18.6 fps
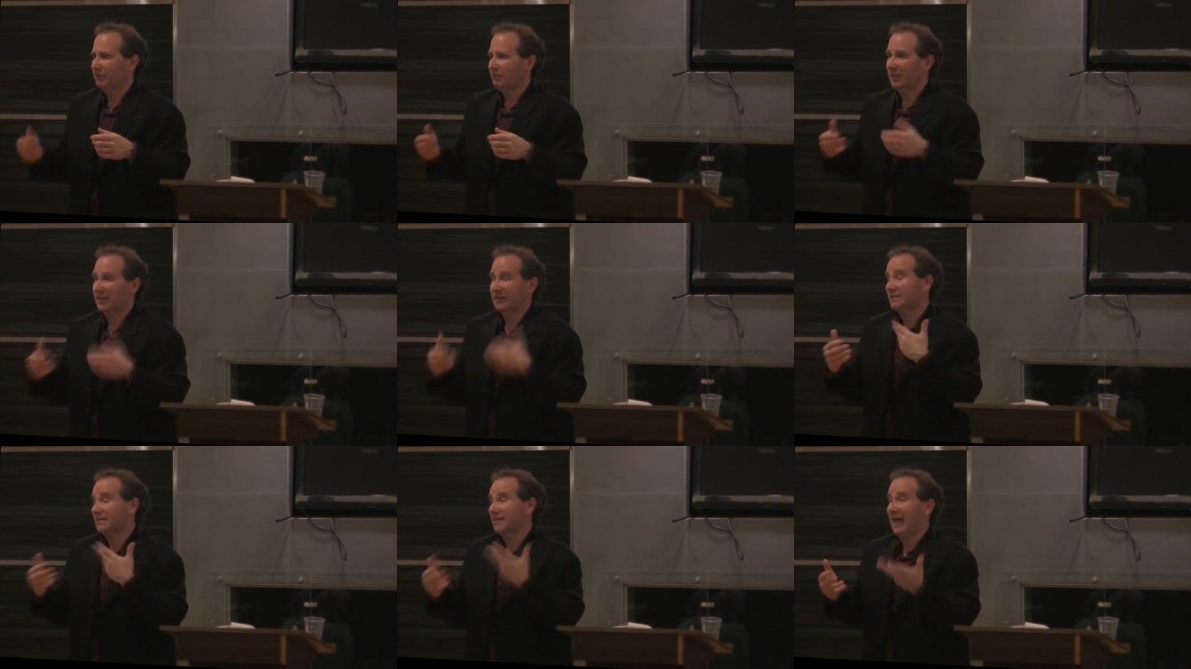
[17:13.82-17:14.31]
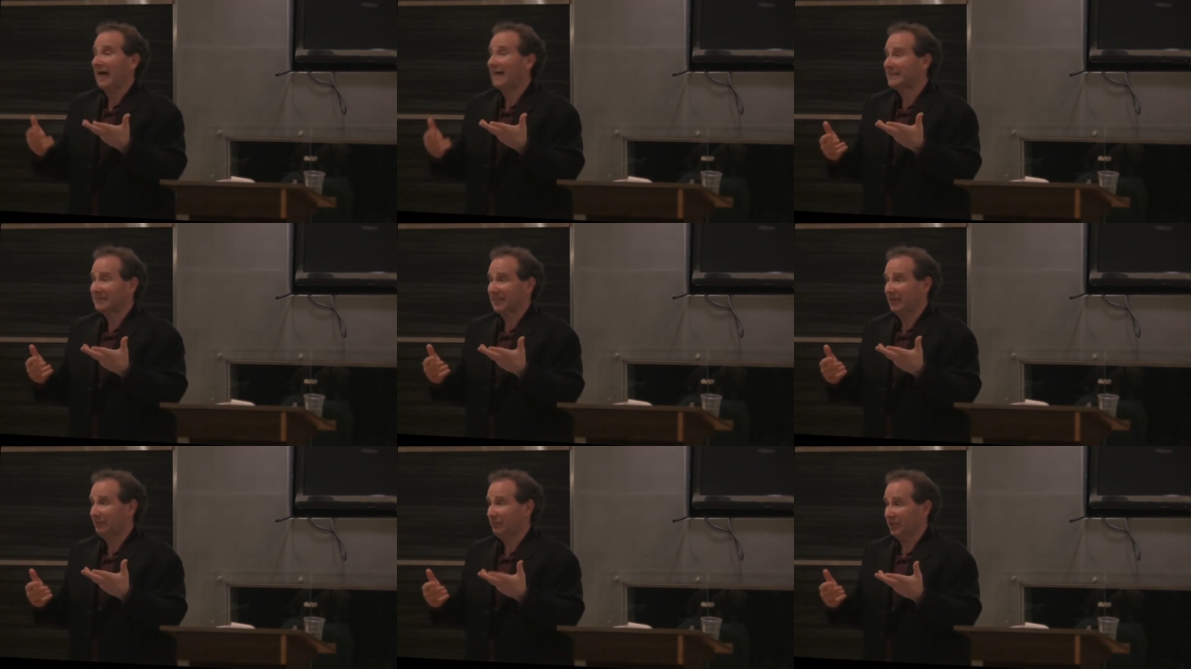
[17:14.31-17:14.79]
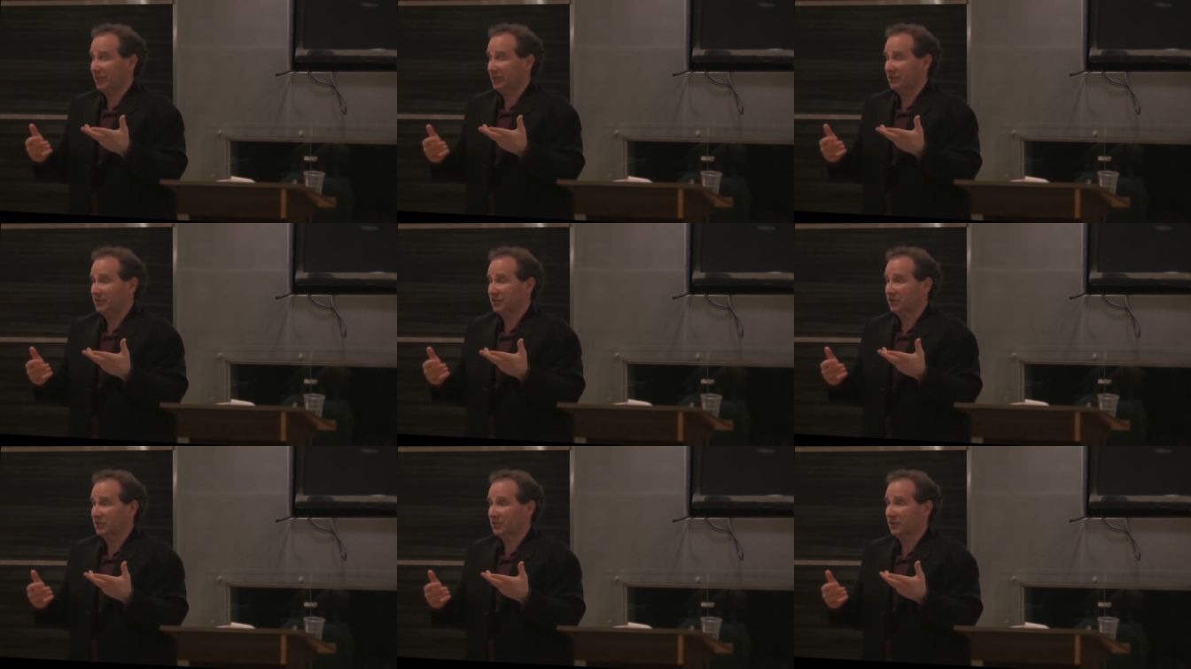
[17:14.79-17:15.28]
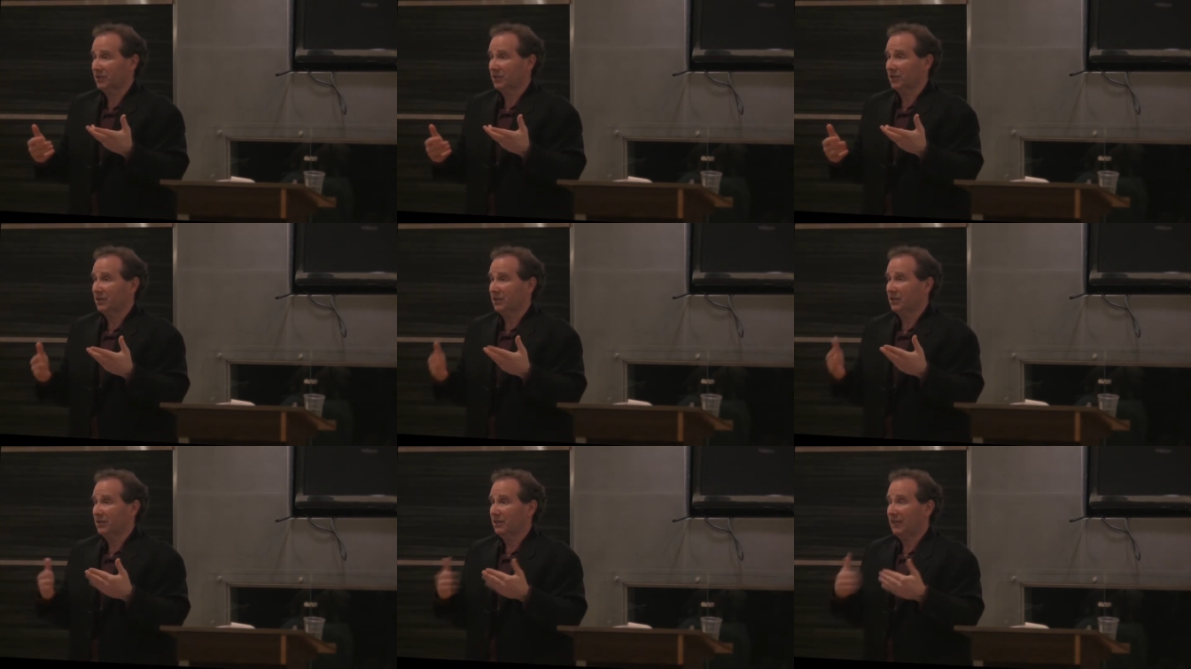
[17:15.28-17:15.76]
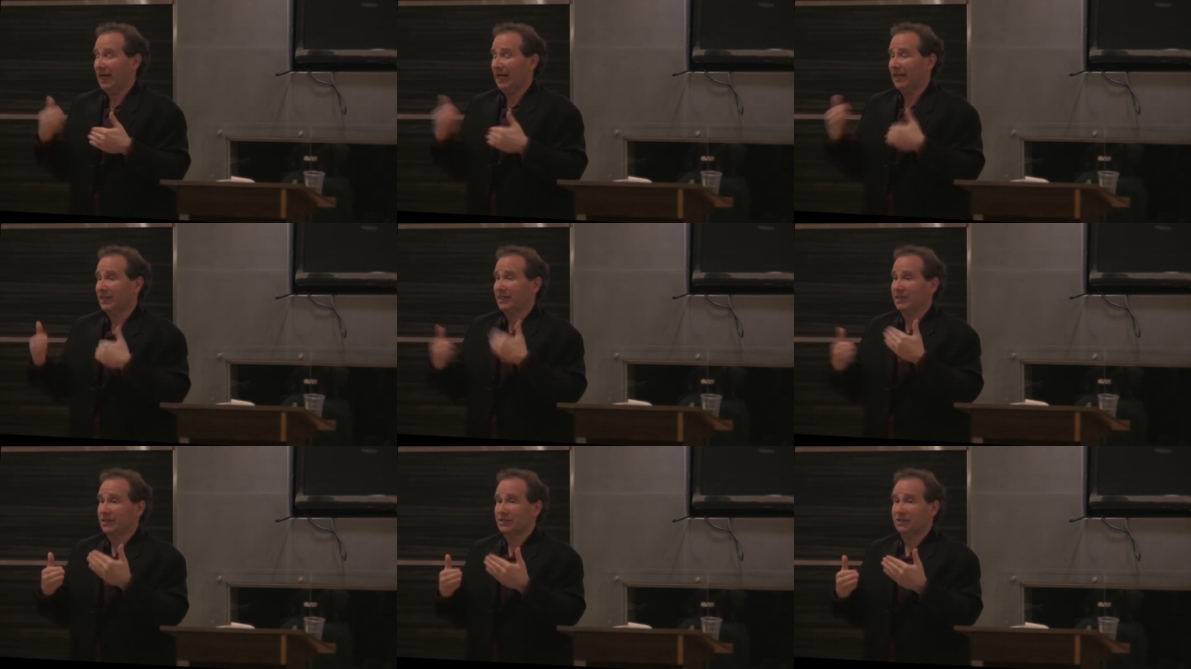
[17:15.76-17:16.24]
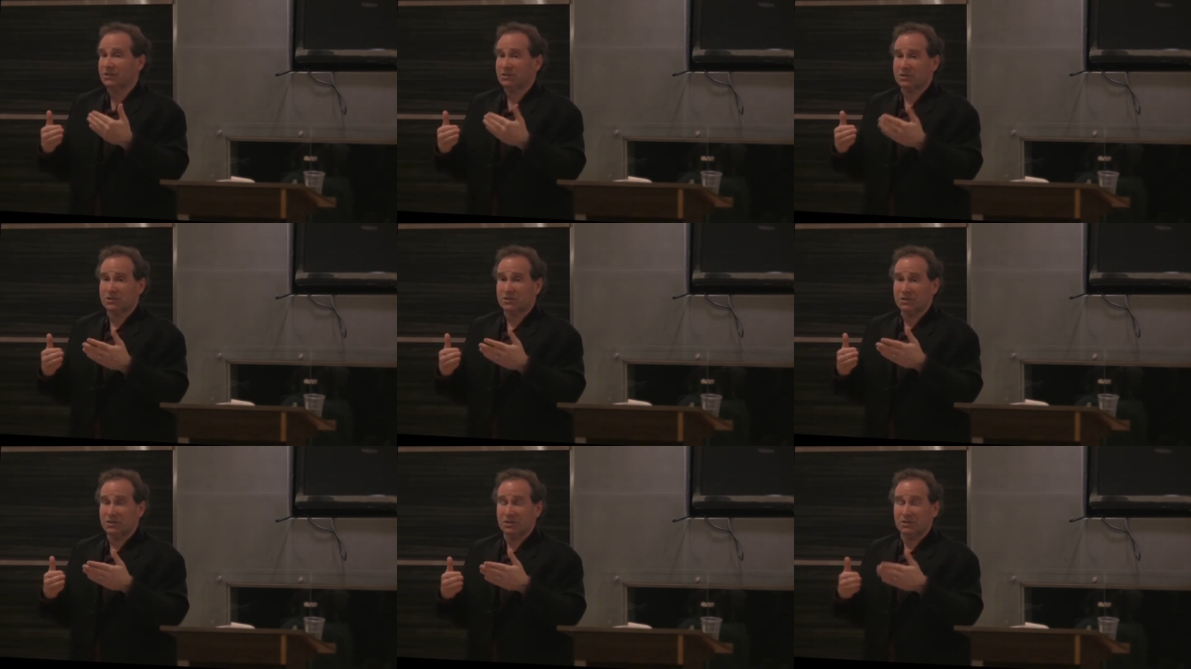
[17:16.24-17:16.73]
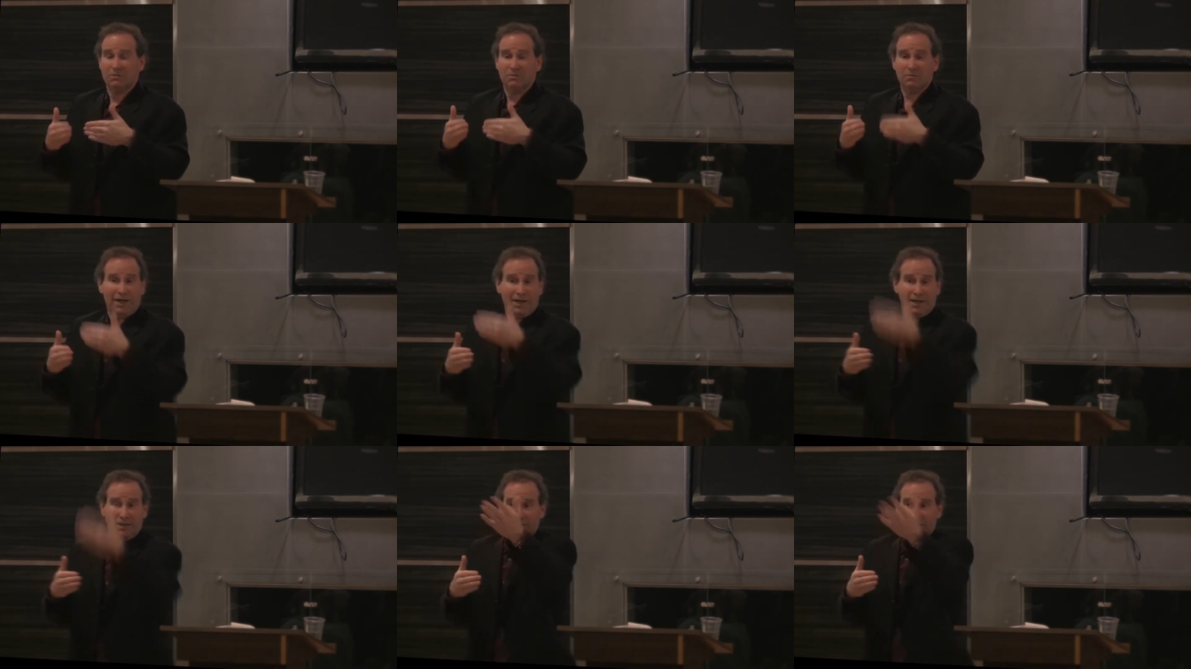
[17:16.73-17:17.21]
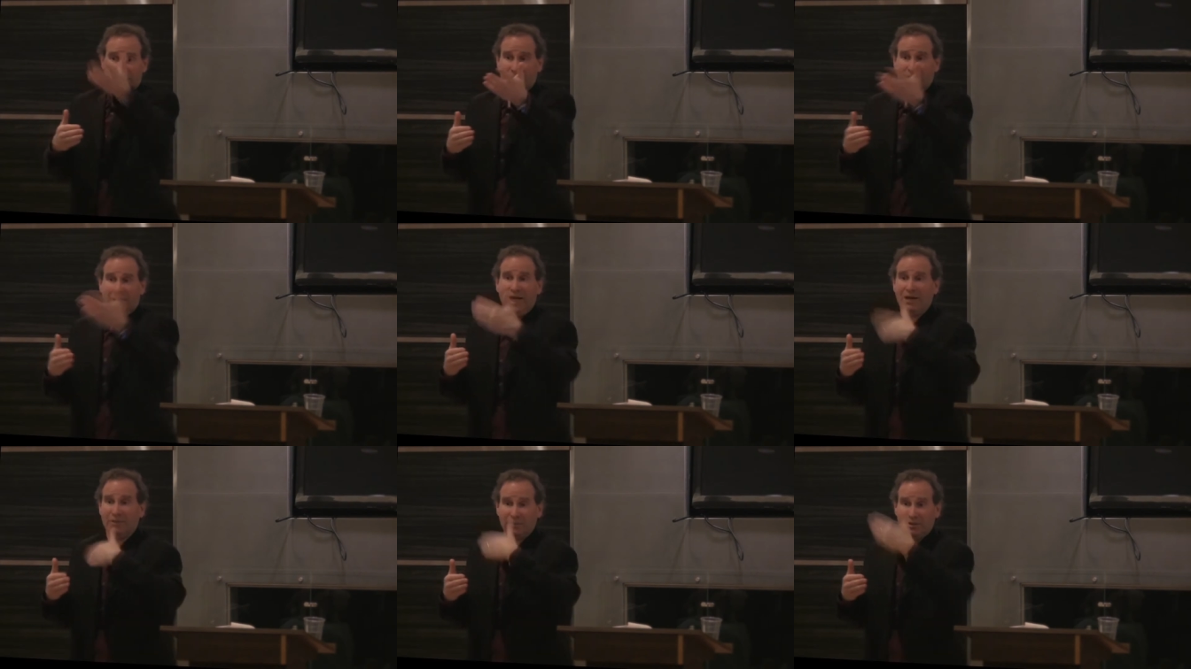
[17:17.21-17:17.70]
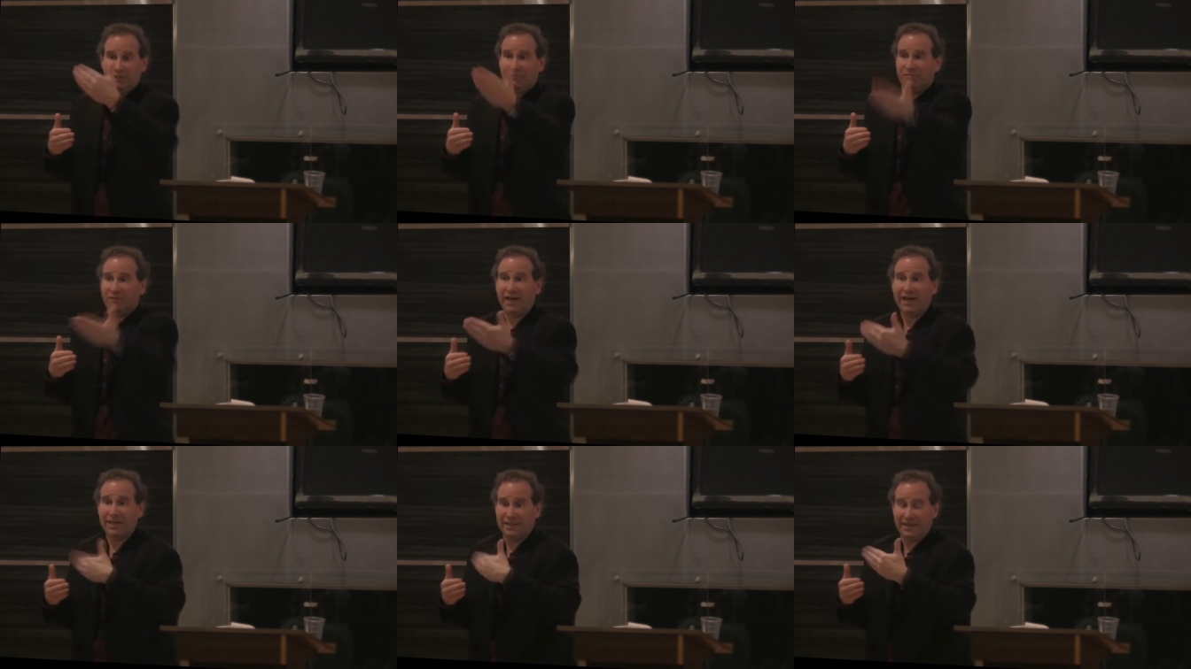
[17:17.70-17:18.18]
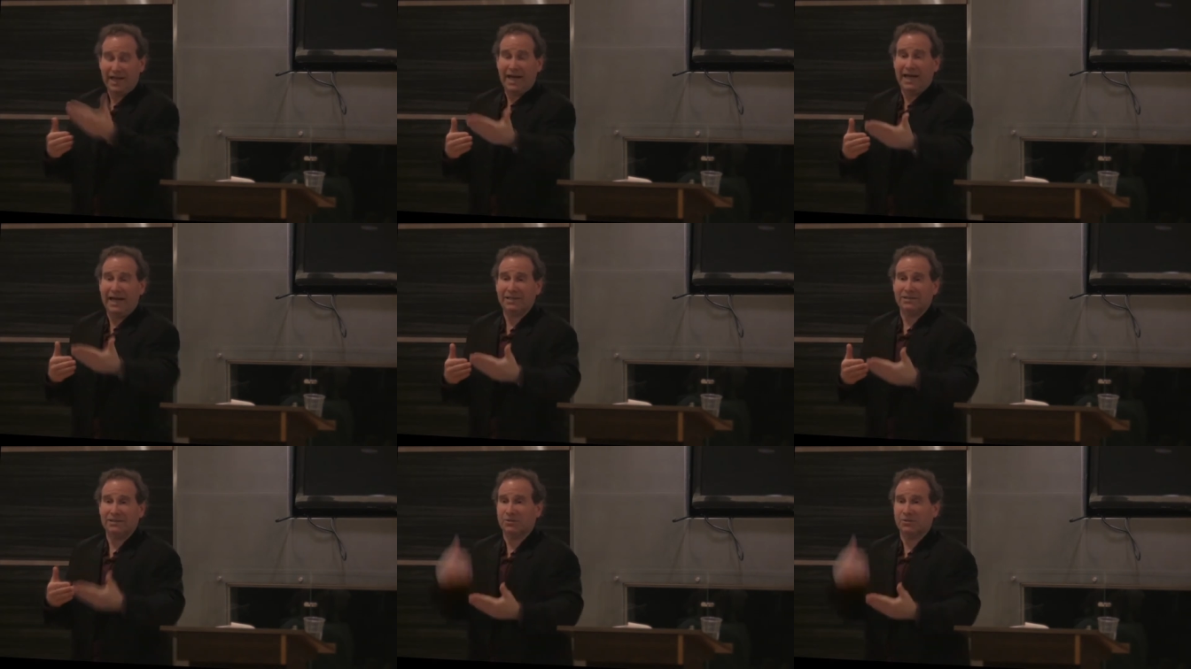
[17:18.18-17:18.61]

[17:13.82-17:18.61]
because that's evidence that is, right, you can't really fake that.